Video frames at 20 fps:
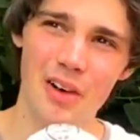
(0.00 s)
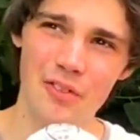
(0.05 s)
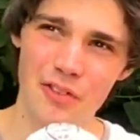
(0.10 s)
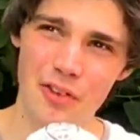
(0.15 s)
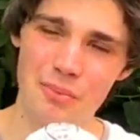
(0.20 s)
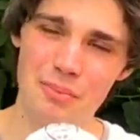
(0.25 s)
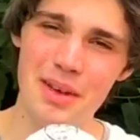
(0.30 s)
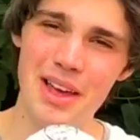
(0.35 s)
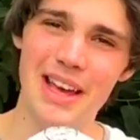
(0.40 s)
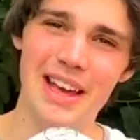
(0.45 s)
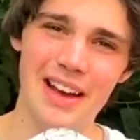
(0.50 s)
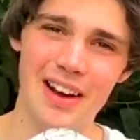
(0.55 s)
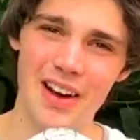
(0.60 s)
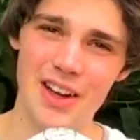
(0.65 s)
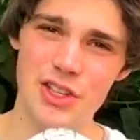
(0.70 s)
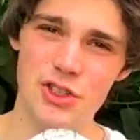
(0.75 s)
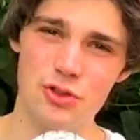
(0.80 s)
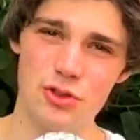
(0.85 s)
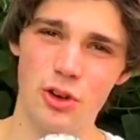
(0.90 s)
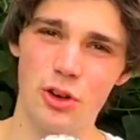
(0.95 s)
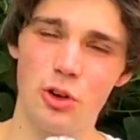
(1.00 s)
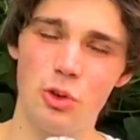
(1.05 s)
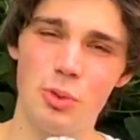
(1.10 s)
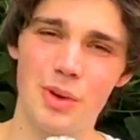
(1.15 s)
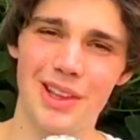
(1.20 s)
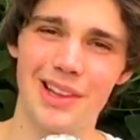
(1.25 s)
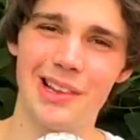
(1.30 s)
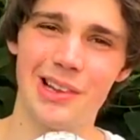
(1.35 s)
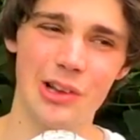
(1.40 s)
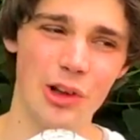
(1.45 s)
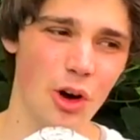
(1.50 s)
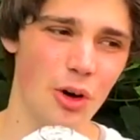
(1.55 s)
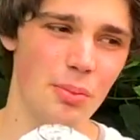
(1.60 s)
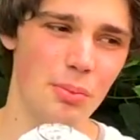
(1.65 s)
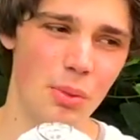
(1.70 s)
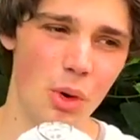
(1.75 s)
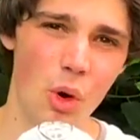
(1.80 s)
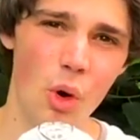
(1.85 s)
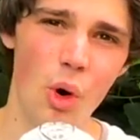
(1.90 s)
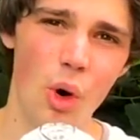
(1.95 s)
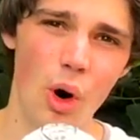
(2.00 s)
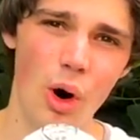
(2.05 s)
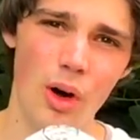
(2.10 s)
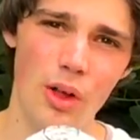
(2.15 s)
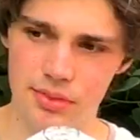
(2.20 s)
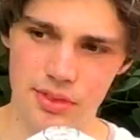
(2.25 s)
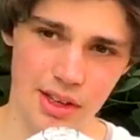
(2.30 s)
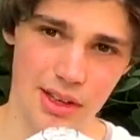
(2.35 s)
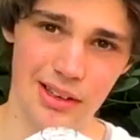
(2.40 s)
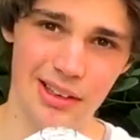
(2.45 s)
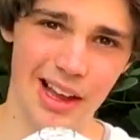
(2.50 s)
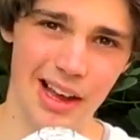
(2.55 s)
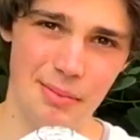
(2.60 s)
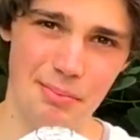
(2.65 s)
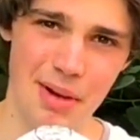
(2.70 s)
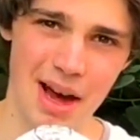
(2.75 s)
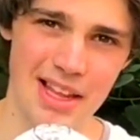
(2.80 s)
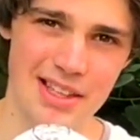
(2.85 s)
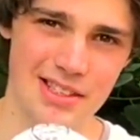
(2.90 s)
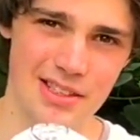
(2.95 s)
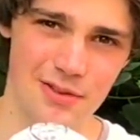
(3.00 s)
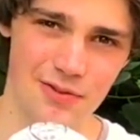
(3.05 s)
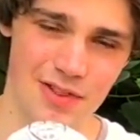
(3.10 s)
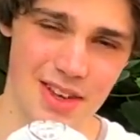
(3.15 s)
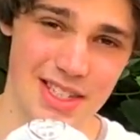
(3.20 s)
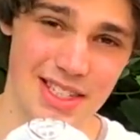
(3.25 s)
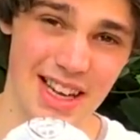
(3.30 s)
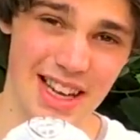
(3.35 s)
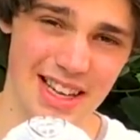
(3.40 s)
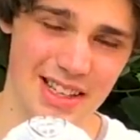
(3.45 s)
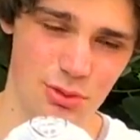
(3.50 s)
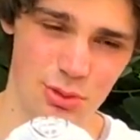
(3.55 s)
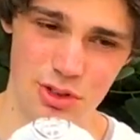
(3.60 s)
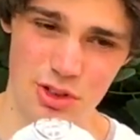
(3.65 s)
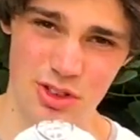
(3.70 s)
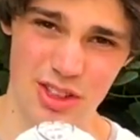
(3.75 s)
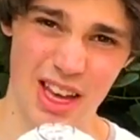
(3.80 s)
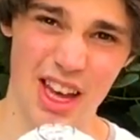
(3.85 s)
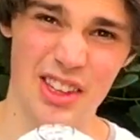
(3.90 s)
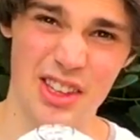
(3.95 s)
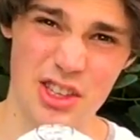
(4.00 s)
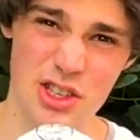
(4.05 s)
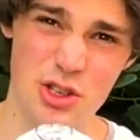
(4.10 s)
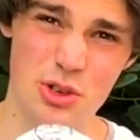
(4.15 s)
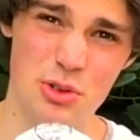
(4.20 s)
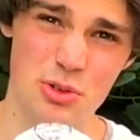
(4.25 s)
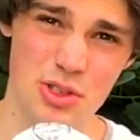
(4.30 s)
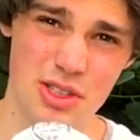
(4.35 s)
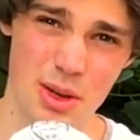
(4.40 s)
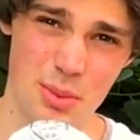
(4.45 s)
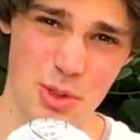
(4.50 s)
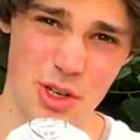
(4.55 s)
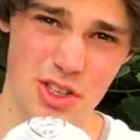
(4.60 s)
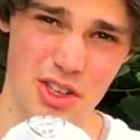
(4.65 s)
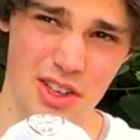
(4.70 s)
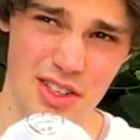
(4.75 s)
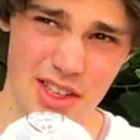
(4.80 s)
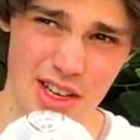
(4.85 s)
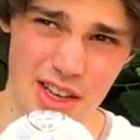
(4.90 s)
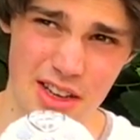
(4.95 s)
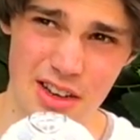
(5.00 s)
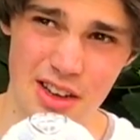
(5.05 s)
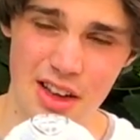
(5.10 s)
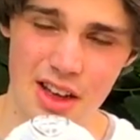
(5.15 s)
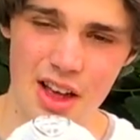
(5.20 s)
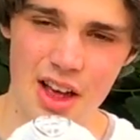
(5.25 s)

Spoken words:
for me, I struggle with a lot more than like maths and physics, which are the other two subjects I did.